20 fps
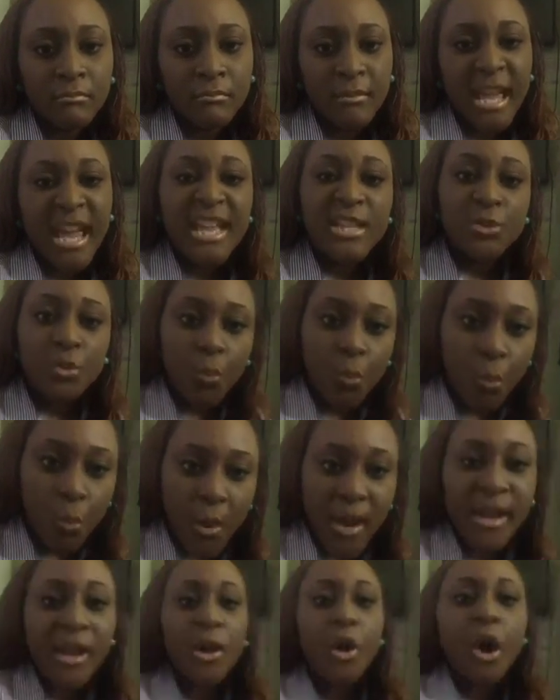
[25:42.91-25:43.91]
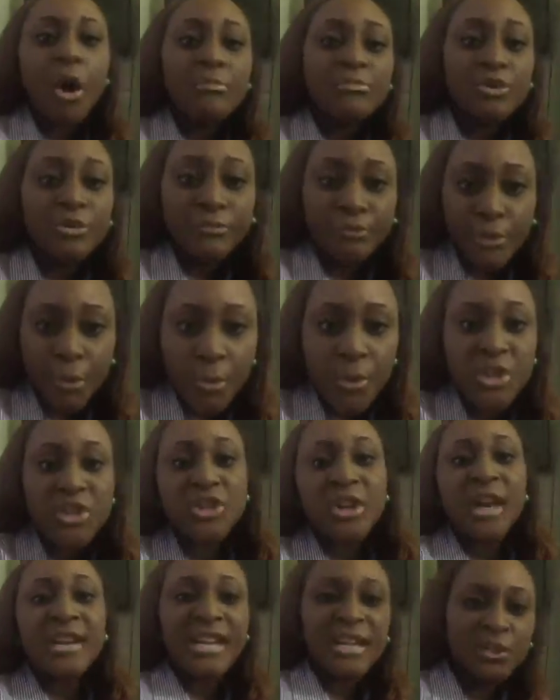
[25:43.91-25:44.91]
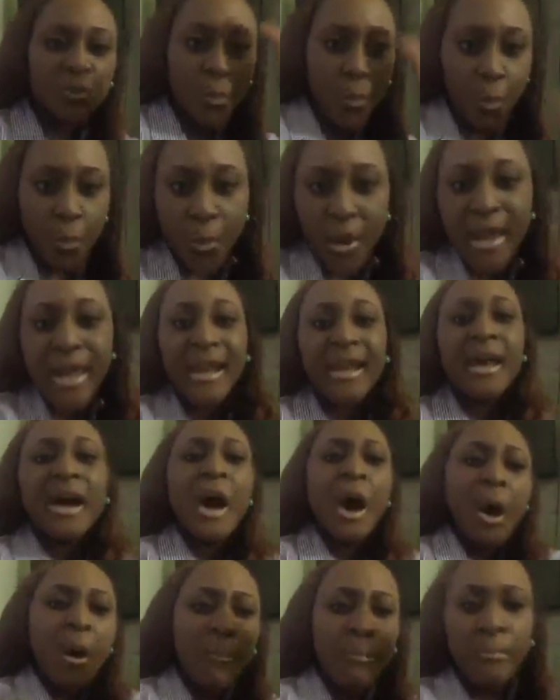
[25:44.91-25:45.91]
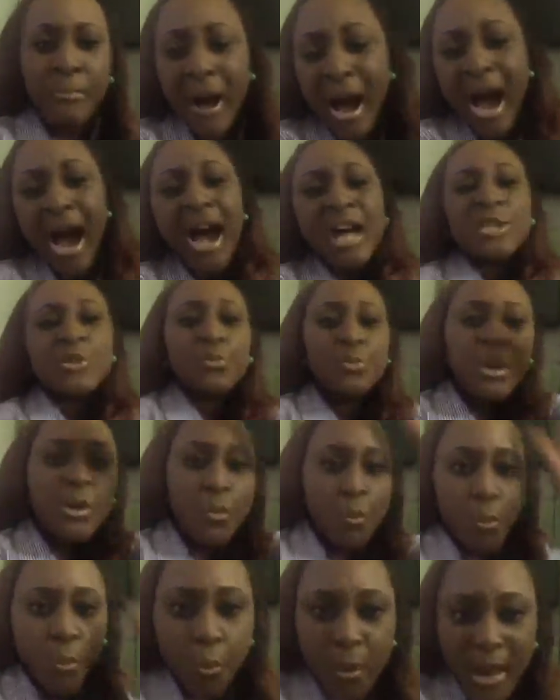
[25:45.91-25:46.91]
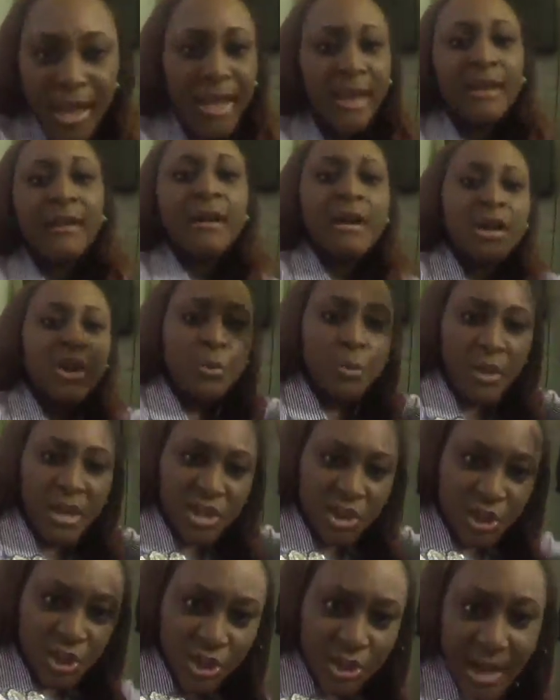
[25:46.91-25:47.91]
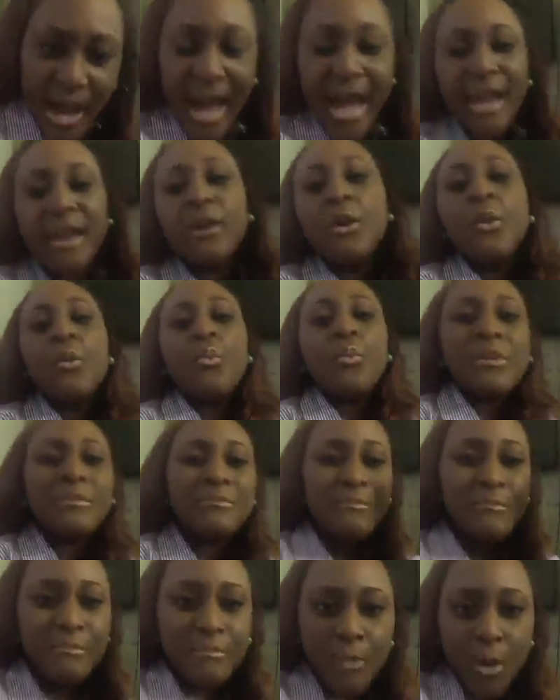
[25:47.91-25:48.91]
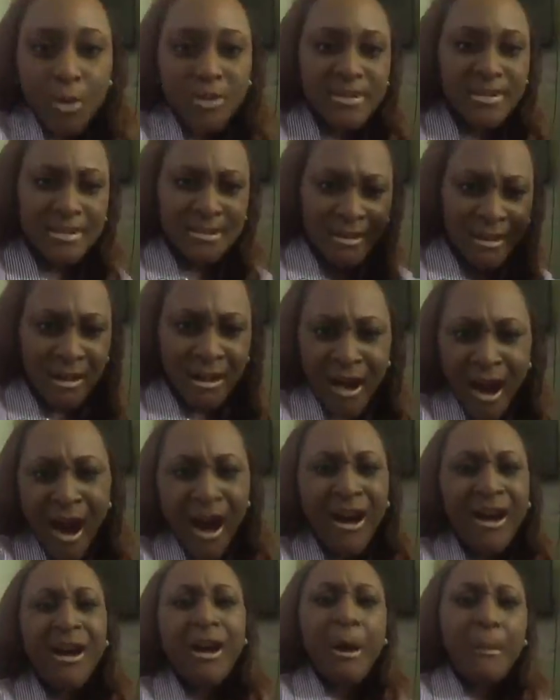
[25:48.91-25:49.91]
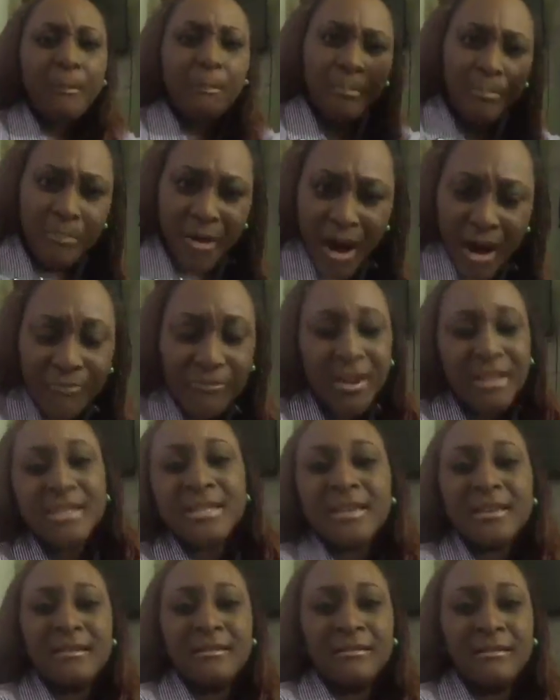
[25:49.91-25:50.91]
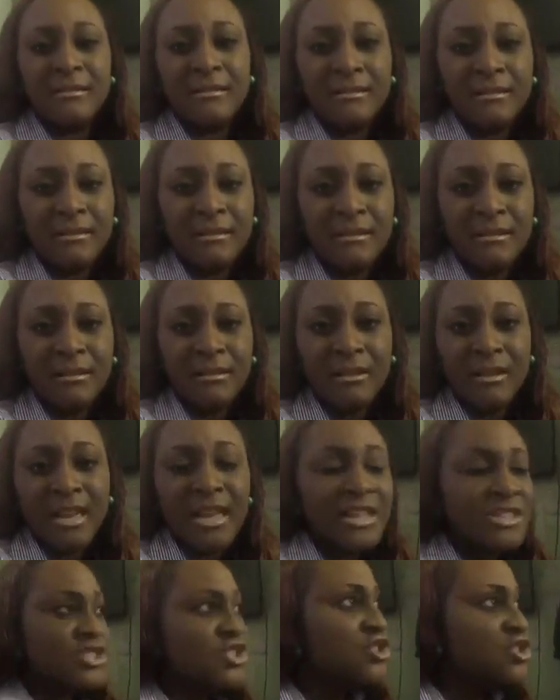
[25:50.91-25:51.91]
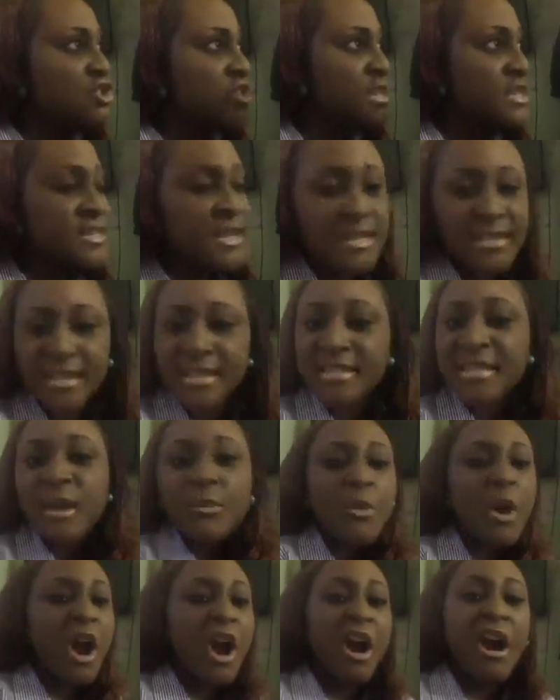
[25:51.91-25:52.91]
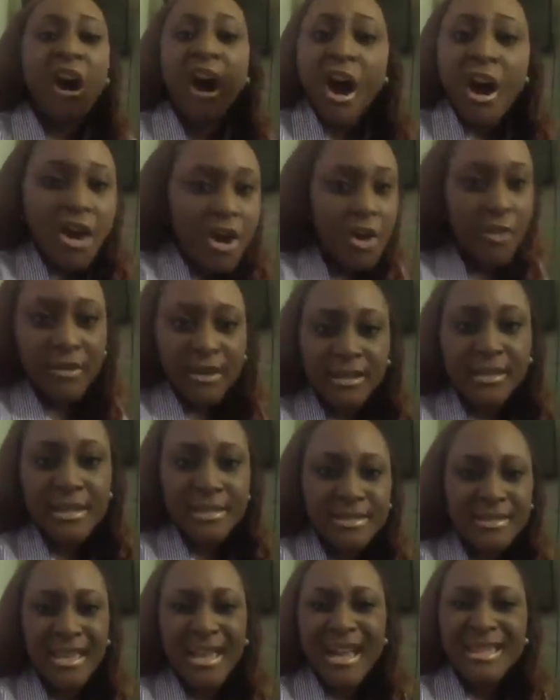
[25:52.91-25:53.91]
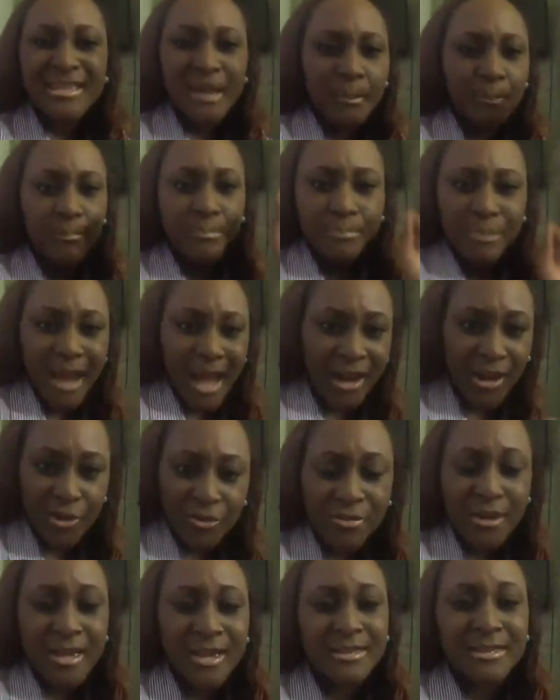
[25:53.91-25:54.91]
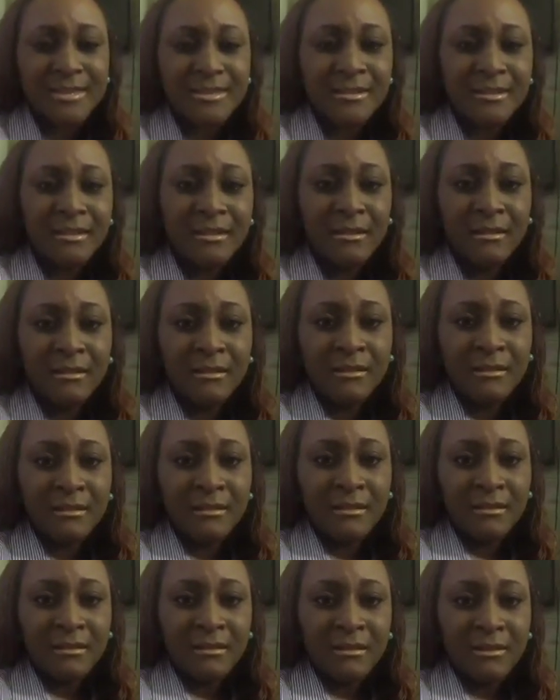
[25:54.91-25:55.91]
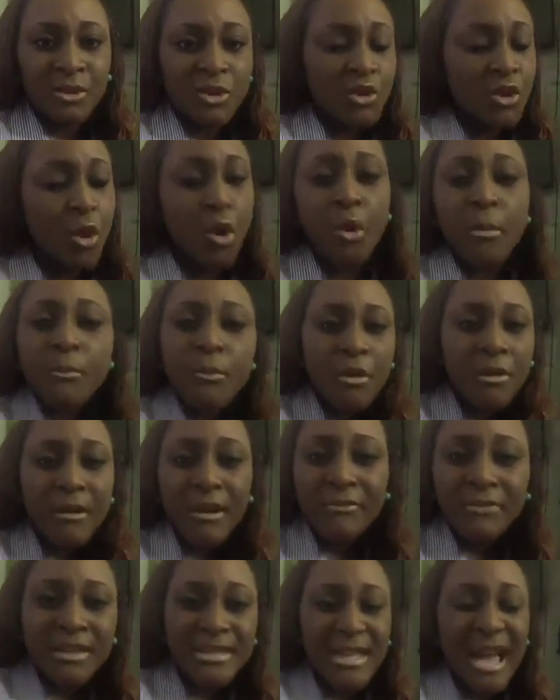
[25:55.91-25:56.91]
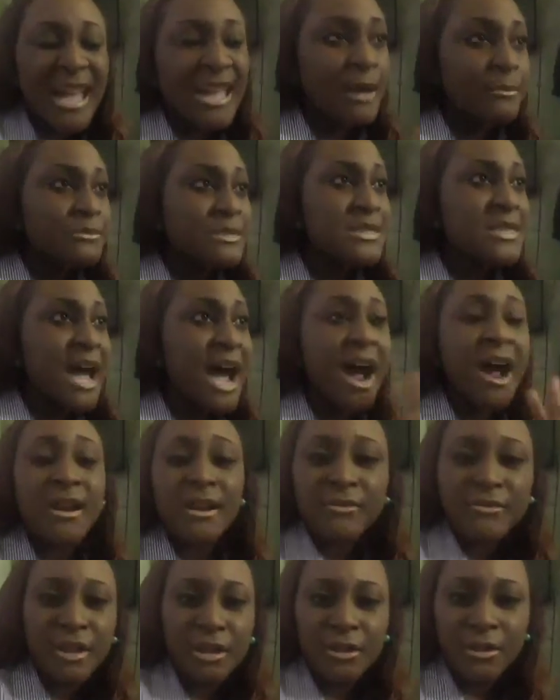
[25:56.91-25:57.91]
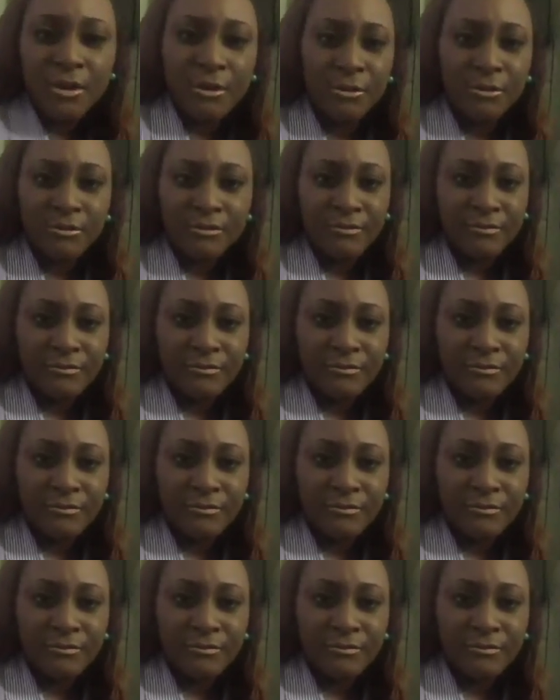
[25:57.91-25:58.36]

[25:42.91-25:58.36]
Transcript: It will come to fruition. It will pass. We will, we shall, we must conquer poverty. In Jesus' name, we are conquering this thing as a black race. No more of it. I am tired of it now.